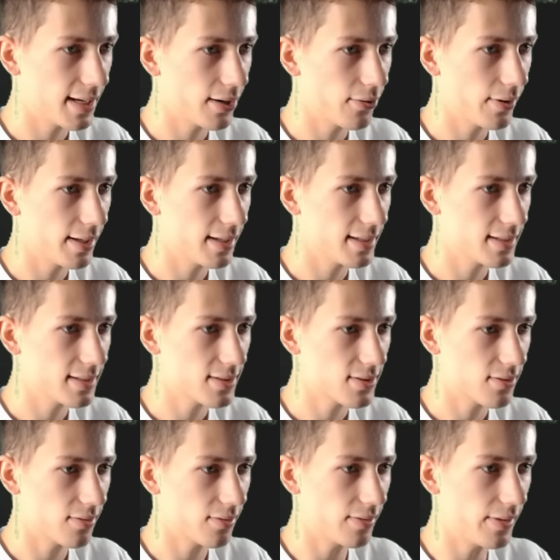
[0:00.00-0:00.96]

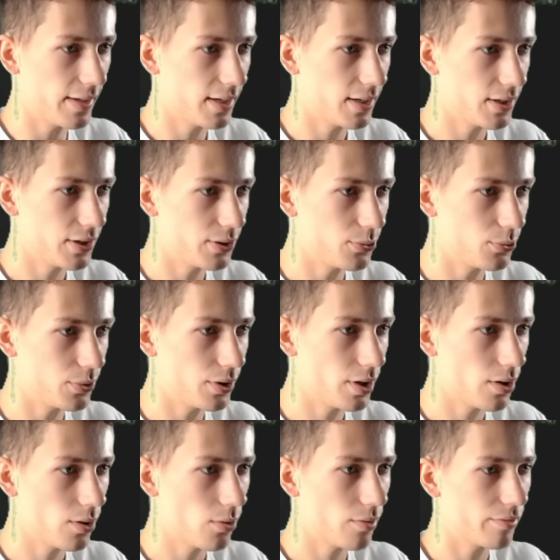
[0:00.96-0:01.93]
areas. There you
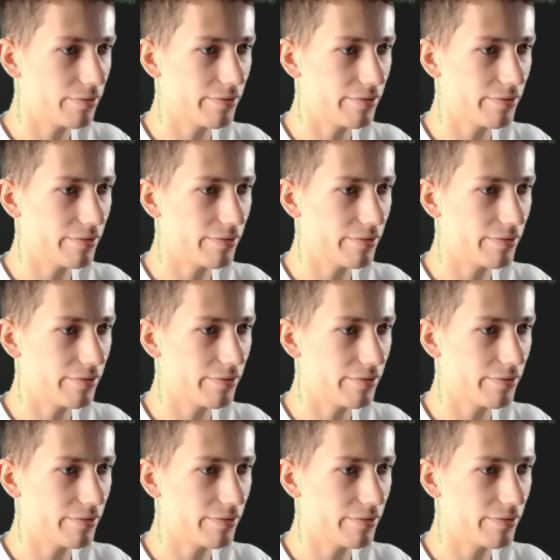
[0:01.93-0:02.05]
go.